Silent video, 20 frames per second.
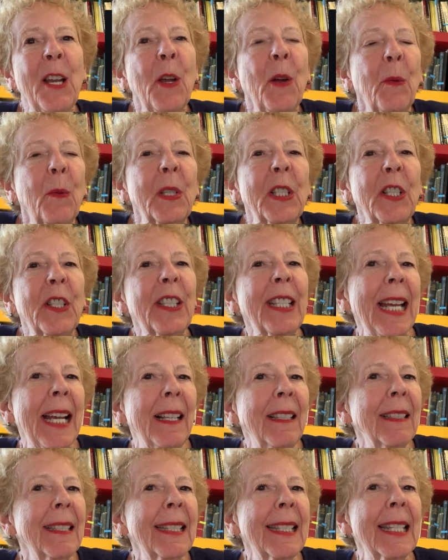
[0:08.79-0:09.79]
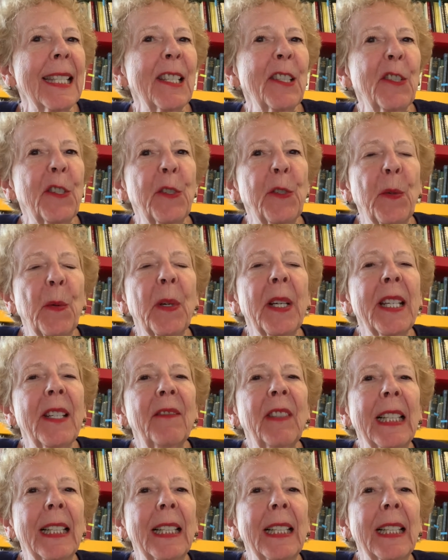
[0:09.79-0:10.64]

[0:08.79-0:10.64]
which tells the story of a